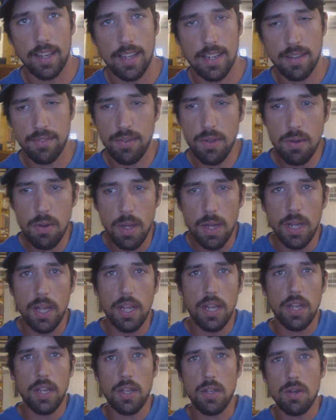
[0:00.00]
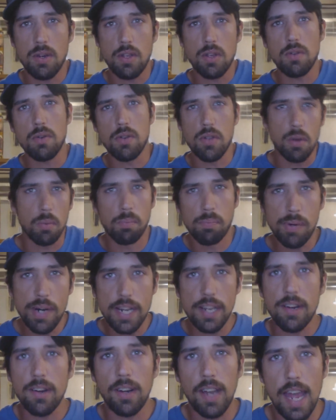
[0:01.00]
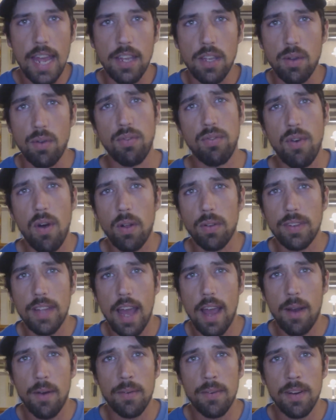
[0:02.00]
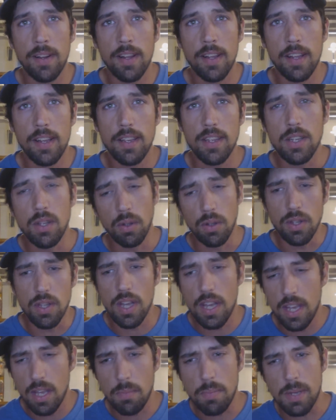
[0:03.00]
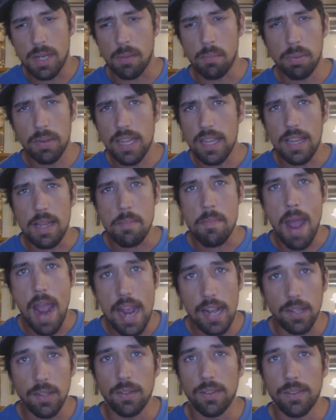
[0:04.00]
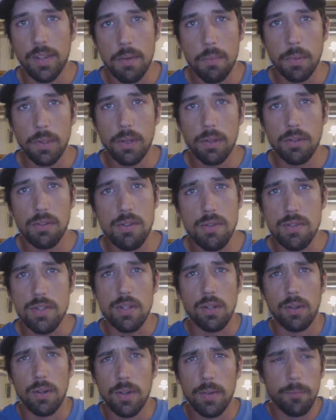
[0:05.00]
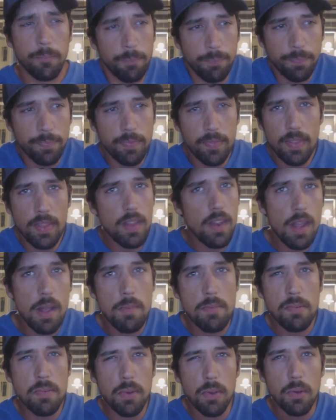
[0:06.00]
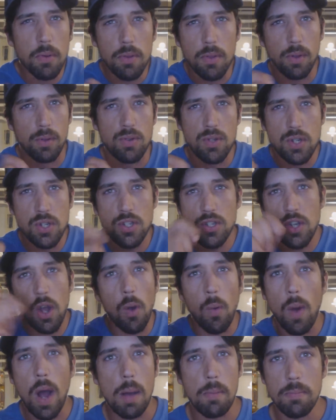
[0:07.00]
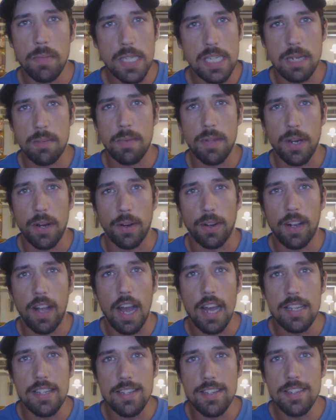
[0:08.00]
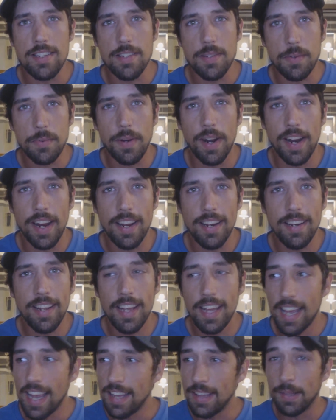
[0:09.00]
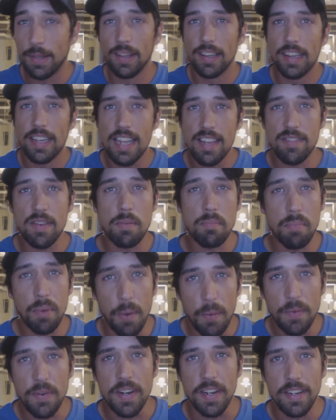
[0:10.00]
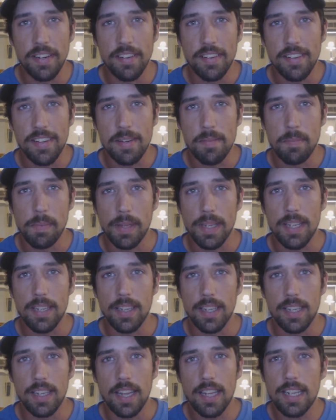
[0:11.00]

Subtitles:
Like if you'll break your leg, you'll fall down, you'll be completely mangled, and what they'll do is they'll sew up some of your cuts, right? And they'll leave it broken completely.